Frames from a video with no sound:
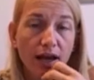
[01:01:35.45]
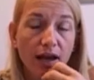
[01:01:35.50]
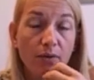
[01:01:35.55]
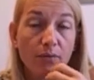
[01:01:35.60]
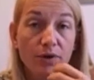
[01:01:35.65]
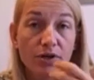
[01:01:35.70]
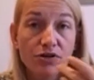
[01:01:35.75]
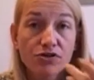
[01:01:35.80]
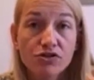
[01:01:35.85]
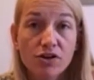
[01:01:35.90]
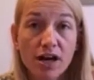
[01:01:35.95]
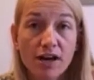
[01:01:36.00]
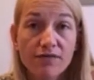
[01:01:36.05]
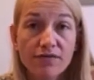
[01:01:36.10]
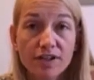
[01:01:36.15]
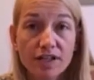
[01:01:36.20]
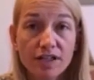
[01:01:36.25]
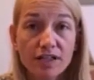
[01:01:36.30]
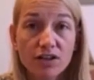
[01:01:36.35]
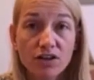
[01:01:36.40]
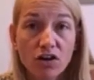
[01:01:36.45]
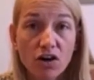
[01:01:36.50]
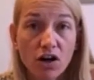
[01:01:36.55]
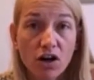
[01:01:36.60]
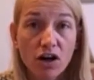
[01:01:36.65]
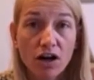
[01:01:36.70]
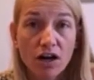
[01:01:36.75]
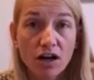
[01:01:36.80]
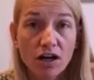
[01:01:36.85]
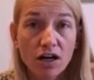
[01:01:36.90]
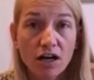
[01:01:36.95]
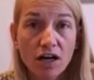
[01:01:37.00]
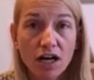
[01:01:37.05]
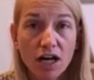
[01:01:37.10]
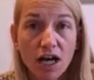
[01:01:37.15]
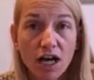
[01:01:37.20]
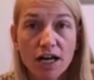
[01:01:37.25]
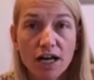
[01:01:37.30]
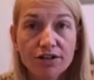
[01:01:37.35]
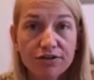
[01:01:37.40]
And when you're driving in the car
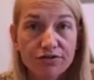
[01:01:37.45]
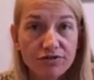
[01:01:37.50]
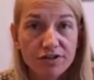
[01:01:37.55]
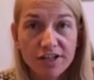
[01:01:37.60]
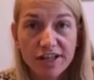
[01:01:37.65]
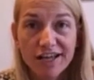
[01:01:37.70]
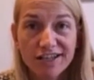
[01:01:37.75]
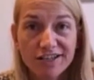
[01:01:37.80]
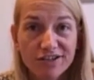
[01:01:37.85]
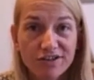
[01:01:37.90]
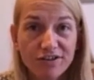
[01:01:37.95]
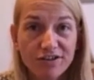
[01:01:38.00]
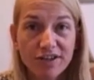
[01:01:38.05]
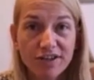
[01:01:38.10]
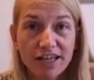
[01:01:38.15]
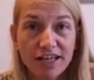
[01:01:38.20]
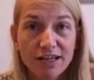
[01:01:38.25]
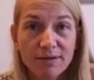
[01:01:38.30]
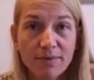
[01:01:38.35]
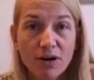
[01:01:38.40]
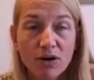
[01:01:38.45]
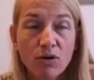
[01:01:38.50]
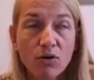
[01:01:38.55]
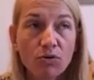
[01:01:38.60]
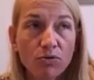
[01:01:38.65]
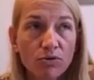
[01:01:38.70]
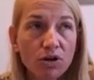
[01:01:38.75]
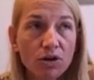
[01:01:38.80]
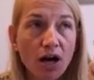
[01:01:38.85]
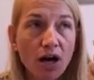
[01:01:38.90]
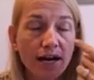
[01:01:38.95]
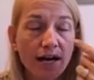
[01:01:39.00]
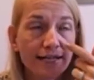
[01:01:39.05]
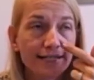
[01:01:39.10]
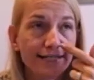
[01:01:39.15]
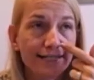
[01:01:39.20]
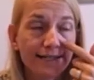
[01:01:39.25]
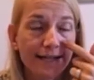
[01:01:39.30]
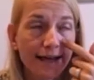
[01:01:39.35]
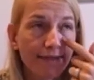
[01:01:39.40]
and you realize you're thinking about, oh God, I
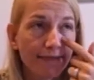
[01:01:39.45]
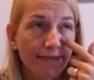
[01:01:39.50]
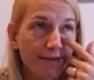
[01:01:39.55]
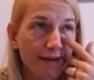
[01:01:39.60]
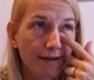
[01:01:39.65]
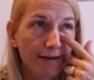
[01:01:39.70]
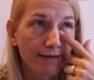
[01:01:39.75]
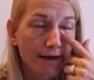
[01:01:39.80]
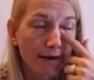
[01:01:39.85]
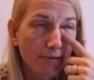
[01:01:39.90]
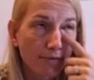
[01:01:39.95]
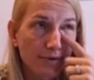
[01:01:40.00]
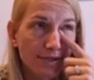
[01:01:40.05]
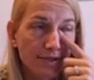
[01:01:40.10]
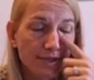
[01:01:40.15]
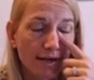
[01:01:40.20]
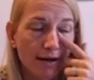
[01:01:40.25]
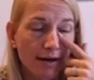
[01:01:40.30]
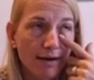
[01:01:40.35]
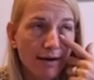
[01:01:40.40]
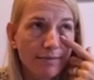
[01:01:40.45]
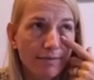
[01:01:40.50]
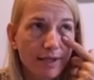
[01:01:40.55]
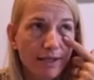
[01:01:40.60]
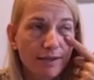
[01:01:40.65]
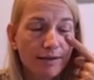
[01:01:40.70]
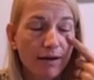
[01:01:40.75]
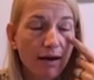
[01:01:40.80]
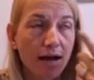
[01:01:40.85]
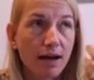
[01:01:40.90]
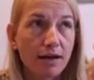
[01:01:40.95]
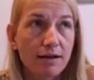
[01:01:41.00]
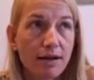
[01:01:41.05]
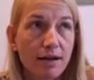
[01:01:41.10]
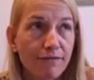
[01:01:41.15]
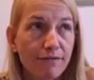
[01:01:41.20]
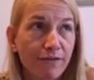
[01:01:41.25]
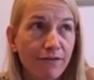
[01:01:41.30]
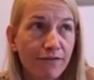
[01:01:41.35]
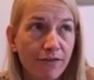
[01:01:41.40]
did that thing that one time and I
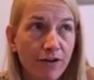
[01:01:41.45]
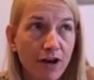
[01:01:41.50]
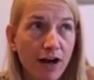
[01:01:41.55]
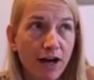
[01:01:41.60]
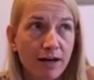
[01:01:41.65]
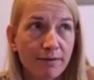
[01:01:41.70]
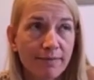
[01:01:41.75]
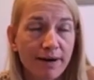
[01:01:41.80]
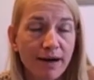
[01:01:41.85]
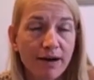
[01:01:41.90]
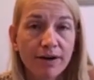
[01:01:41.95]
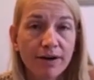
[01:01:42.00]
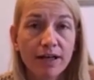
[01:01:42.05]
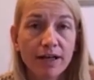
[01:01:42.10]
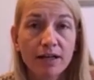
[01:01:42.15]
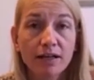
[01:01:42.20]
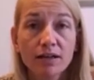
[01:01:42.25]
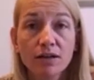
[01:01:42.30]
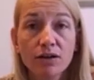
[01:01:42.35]
never forgot about it,